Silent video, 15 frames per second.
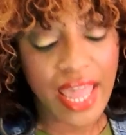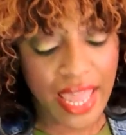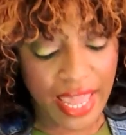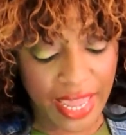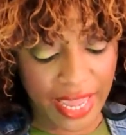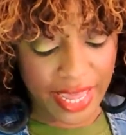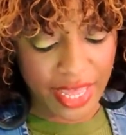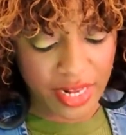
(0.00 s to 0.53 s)

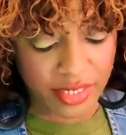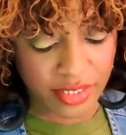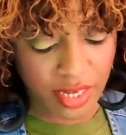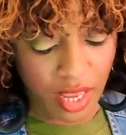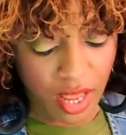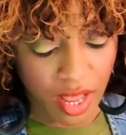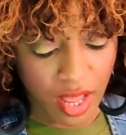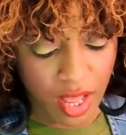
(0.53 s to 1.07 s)
and
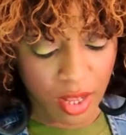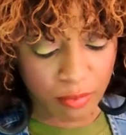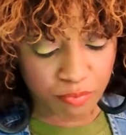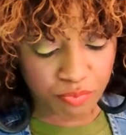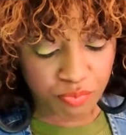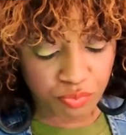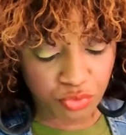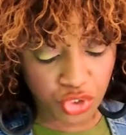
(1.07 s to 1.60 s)
um,
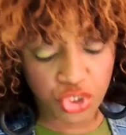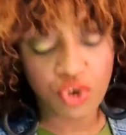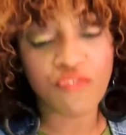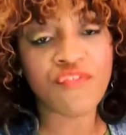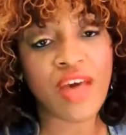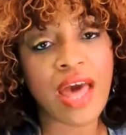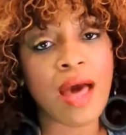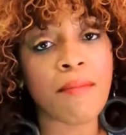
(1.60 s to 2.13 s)
2
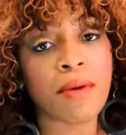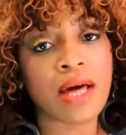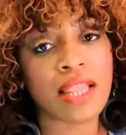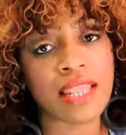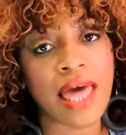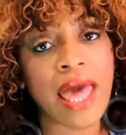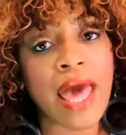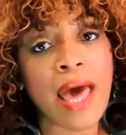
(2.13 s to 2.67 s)

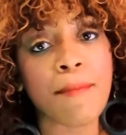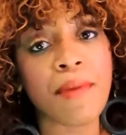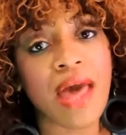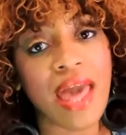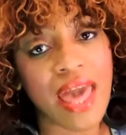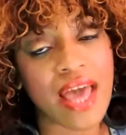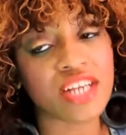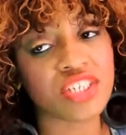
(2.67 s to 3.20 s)
Collab
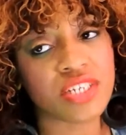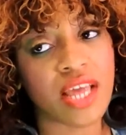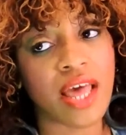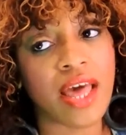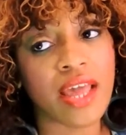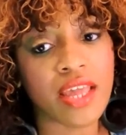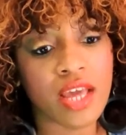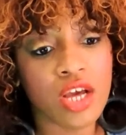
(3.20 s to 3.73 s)

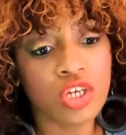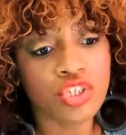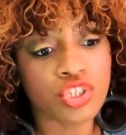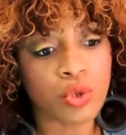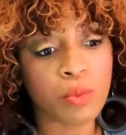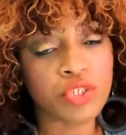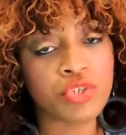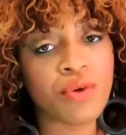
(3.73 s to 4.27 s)
hashtag.
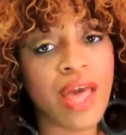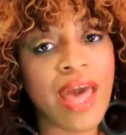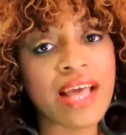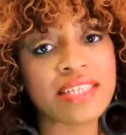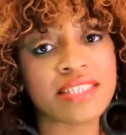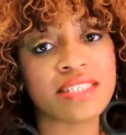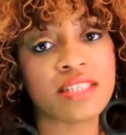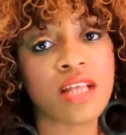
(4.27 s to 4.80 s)
So we do
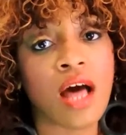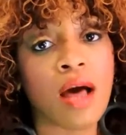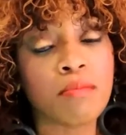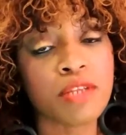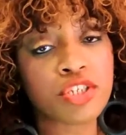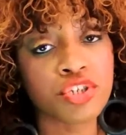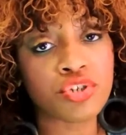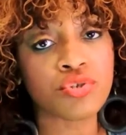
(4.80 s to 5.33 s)
ask um,
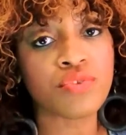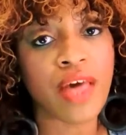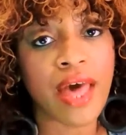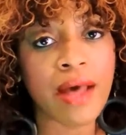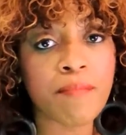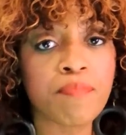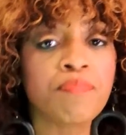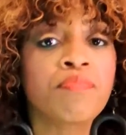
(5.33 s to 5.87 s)
that you do
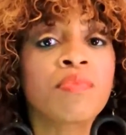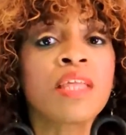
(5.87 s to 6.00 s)
that.